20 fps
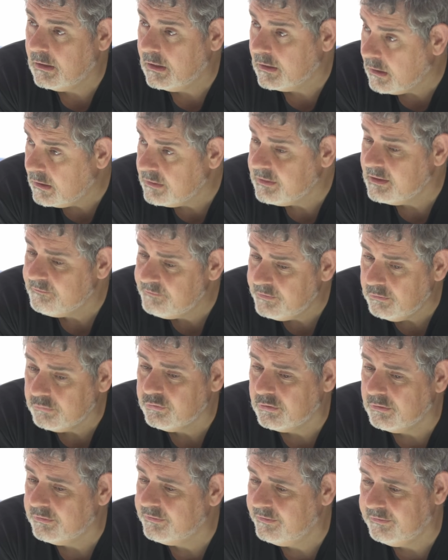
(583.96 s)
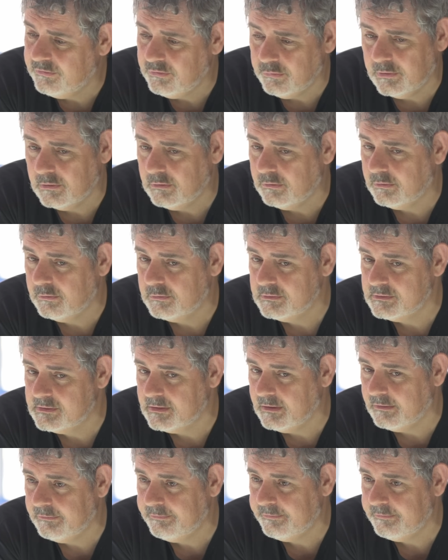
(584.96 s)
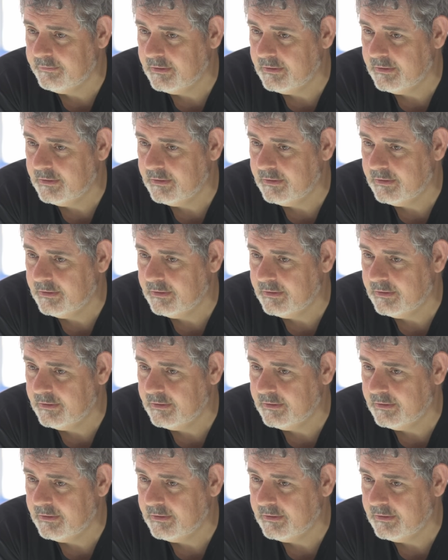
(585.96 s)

like, I think Viltrox is doing a lot of good stuff.